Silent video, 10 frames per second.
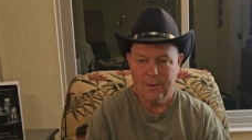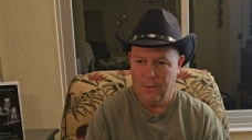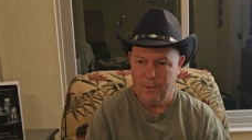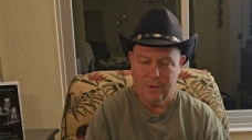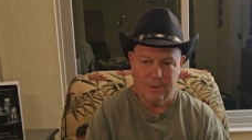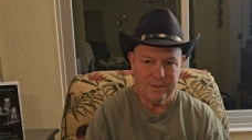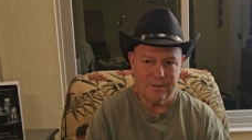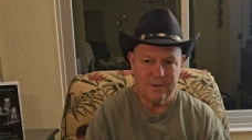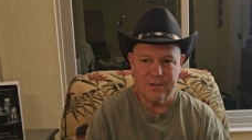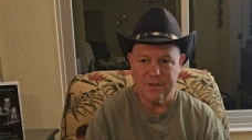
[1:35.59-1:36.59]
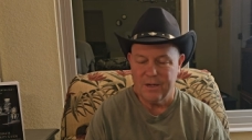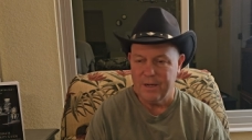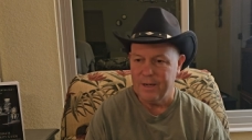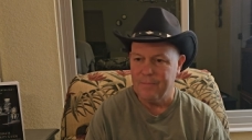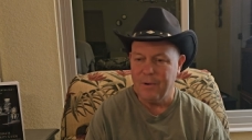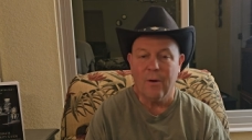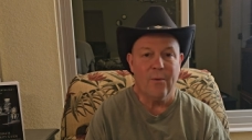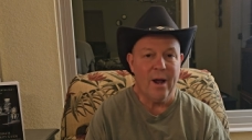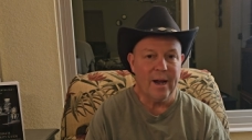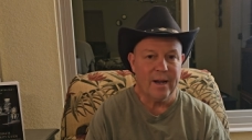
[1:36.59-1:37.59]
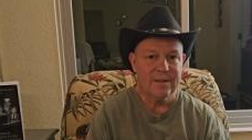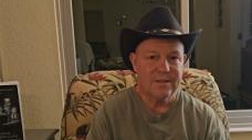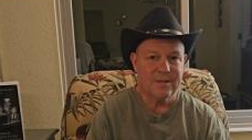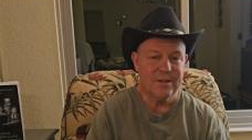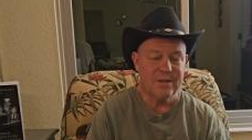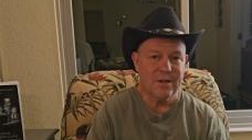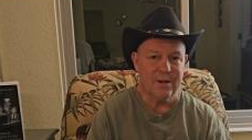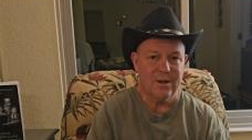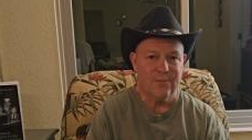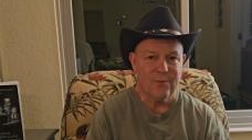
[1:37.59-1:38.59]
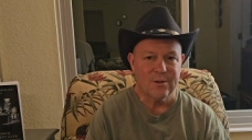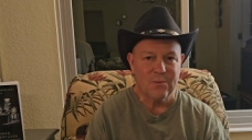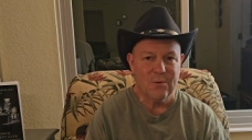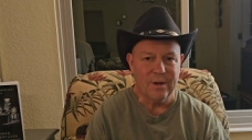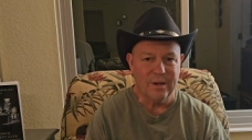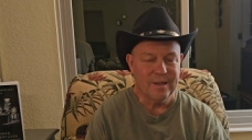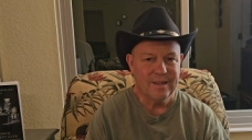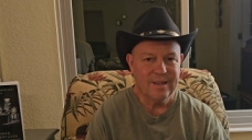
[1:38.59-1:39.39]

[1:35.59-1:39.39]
Or let's just say Iraq seized Air Force One.